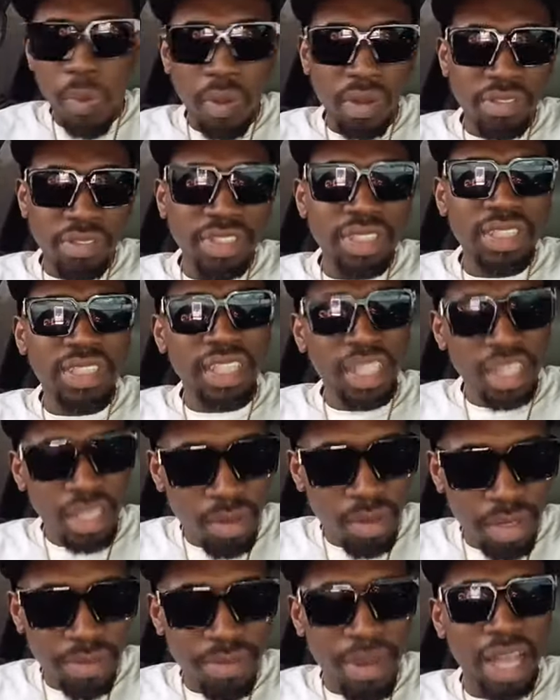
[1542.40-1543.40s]
To deal
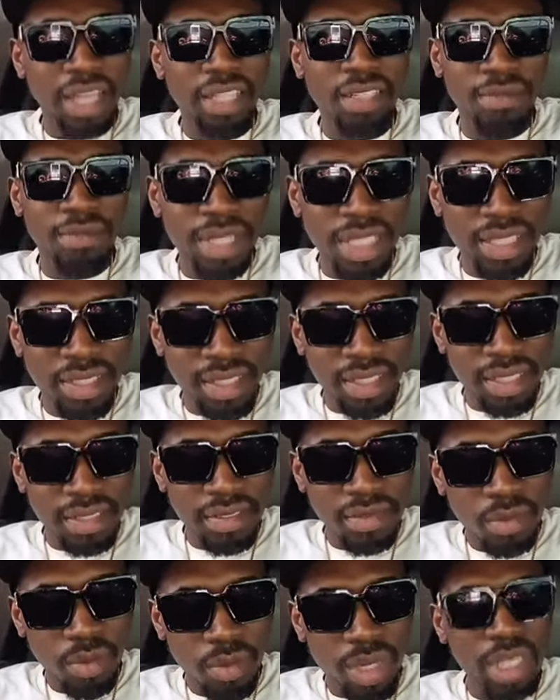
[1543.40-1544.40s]
with back the business
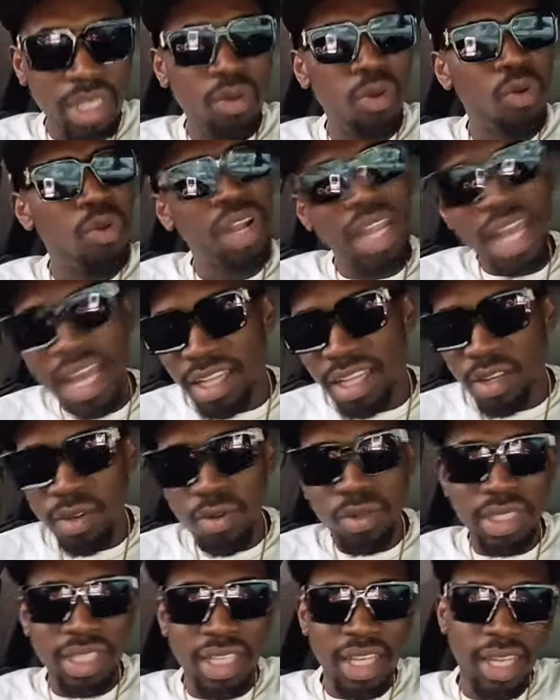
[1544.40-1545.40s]
when the whole of the
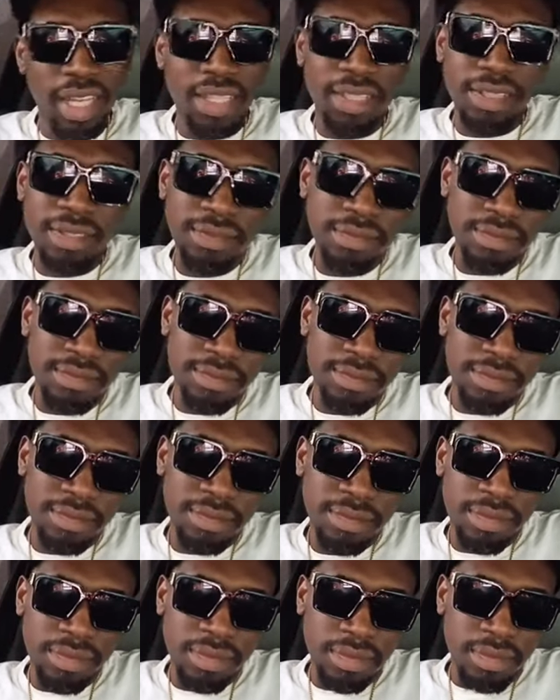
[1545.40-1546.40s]
goods gone.
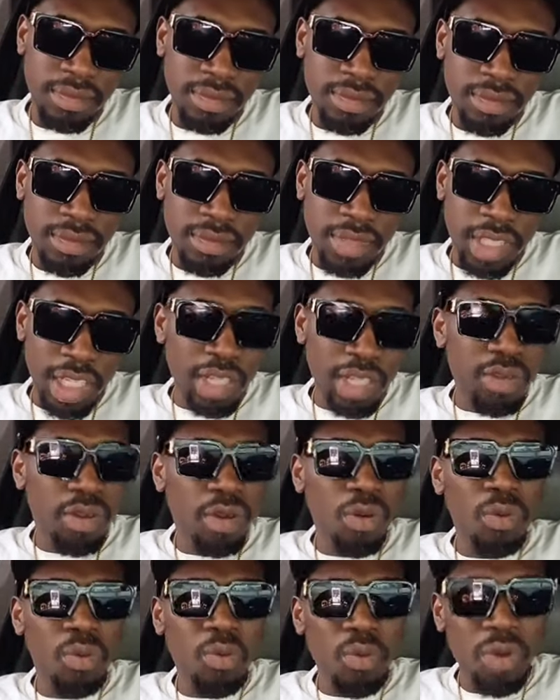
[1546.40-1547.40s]
You know
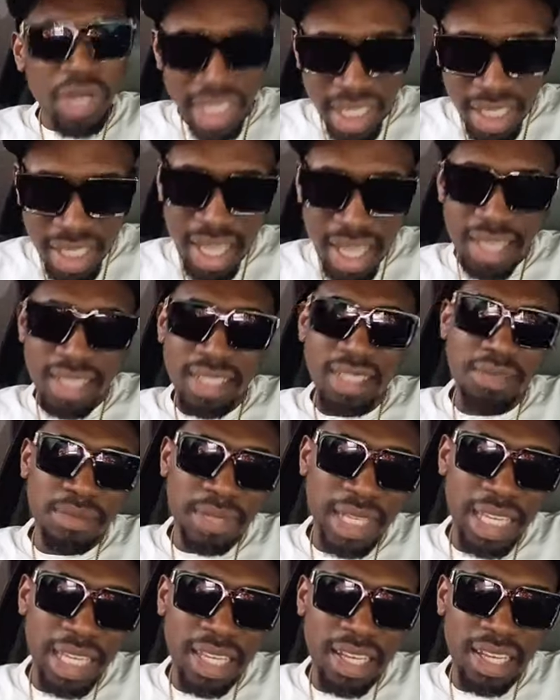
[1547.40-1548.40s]
wicked that is,
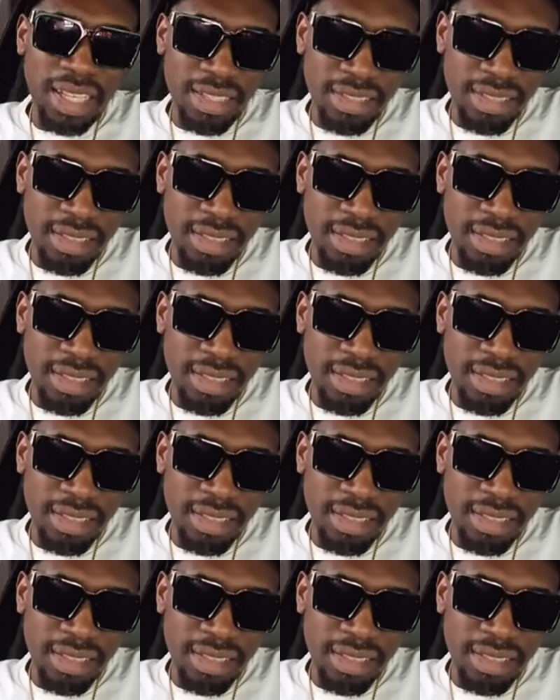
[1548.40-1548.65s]
my lad.